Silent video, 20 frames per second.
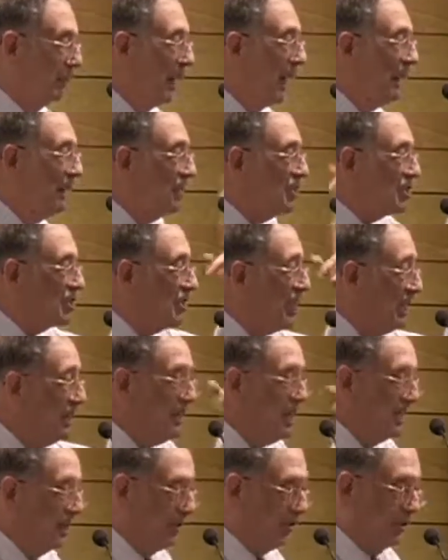
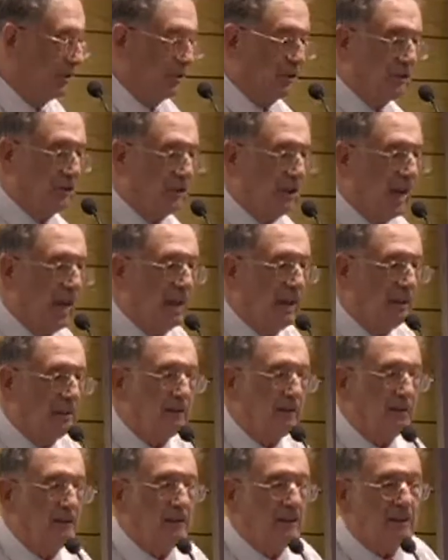Palestinians,
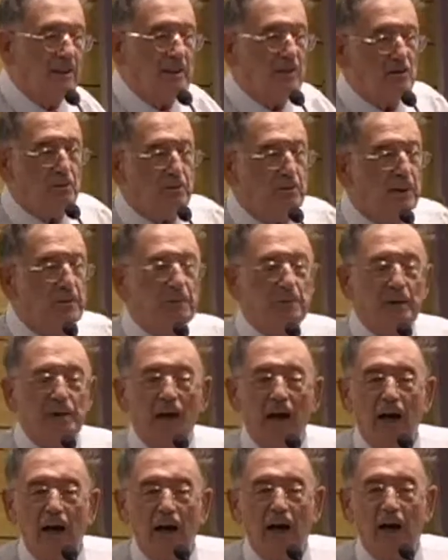and these people
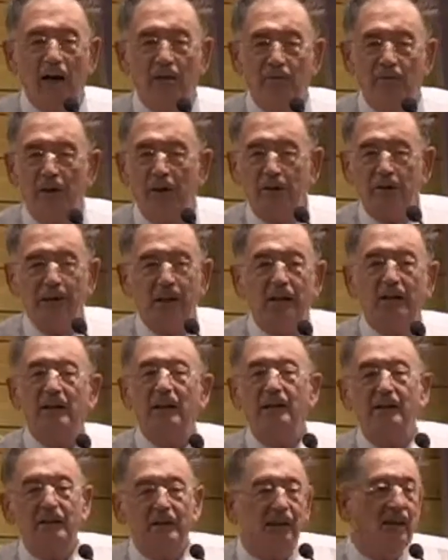are very
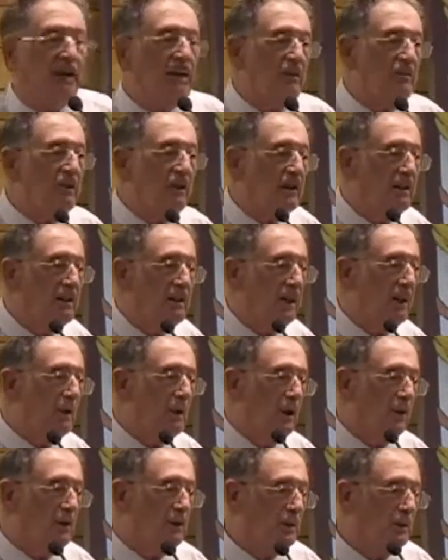egalitarian, they
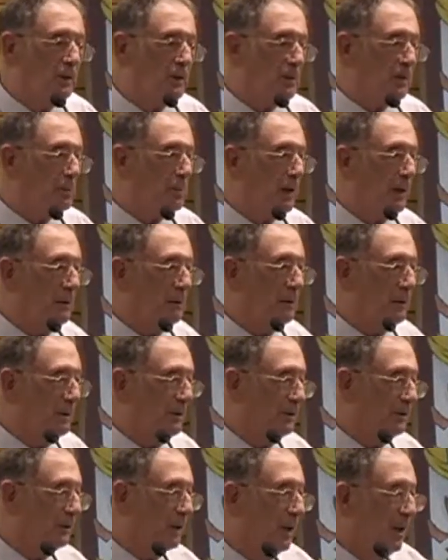want to expel
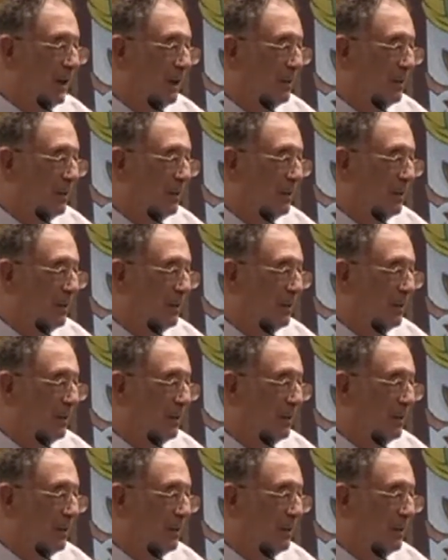both